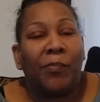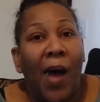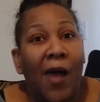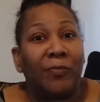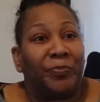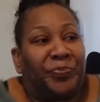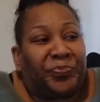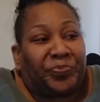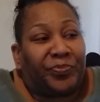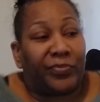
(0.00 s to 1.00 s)
But
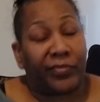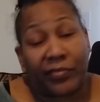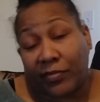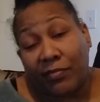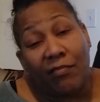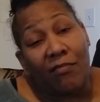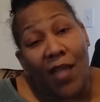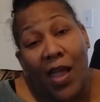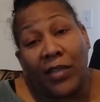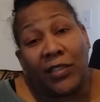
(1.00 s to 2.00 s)

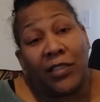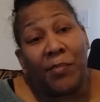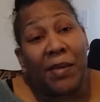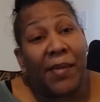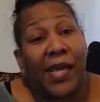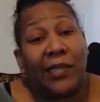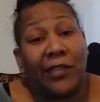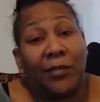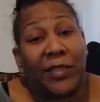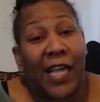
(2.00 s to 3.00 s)
it's just me, man.
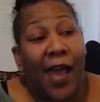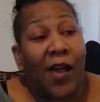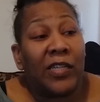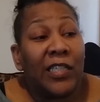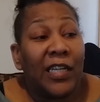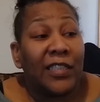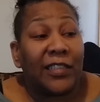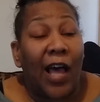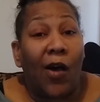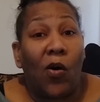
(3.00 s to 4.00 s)
You know what I'm saying?
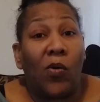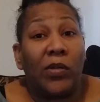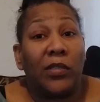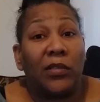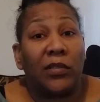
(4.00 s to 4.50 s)
So,